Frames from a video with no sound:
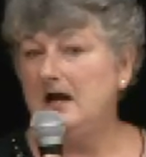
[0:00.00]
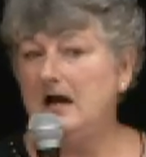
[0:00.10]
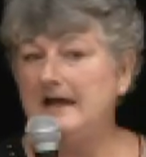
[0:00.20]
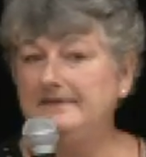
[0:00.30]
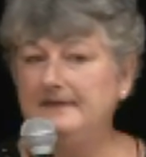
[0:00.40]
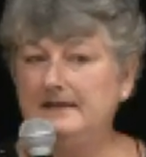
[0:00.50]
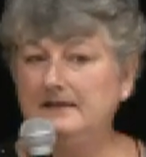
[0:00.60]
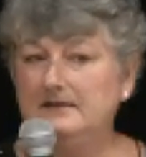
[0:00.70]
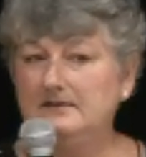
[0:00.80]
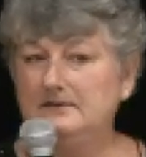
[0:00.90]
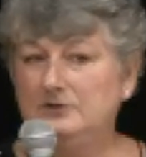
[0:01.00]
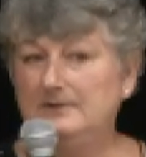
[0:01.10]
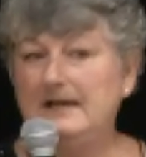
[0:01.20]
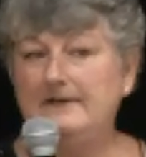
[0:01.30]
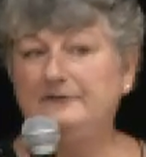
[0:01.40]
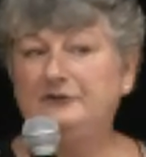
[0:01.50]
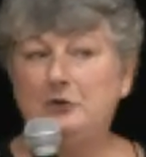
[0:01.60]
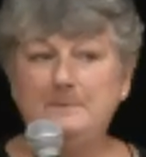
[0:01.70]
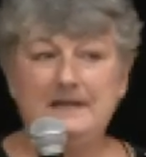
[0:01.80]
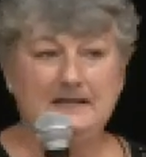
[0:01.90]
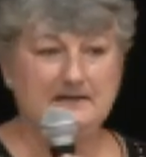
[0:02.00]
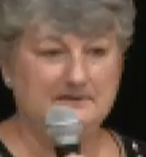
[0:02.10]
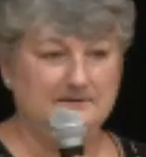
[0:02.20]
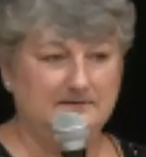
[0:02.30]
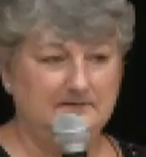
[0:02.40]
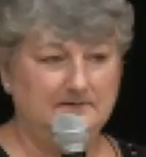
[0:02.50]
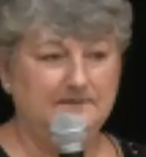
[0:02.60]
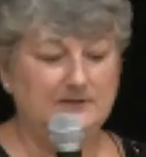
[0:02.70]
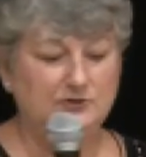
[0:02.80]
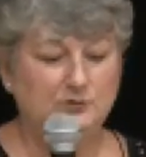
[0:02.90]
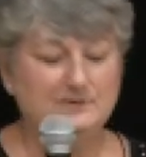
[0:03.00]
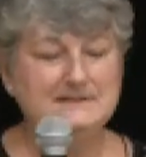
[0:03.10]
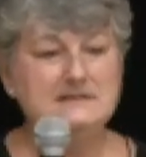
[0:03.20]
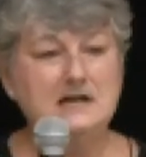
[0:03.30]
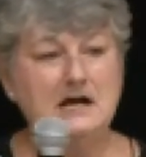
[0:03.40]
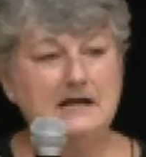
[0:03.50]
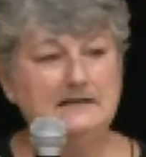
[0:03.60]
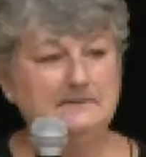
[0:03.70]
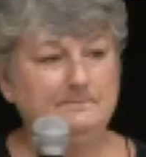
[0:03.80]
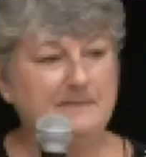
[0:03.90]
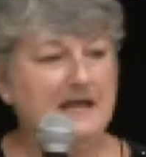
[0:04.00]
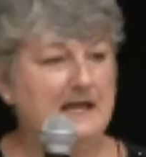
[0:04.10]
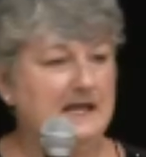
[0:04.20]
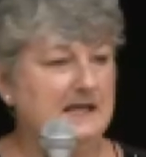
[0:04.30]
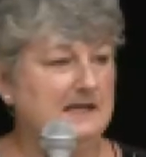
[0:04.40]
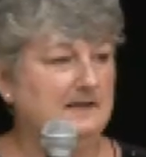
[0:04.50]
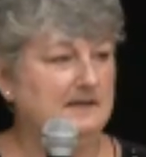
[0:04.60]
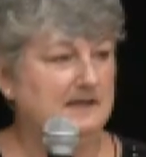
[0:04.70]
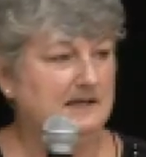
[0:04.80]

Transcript: I think you would have so many that you would not pay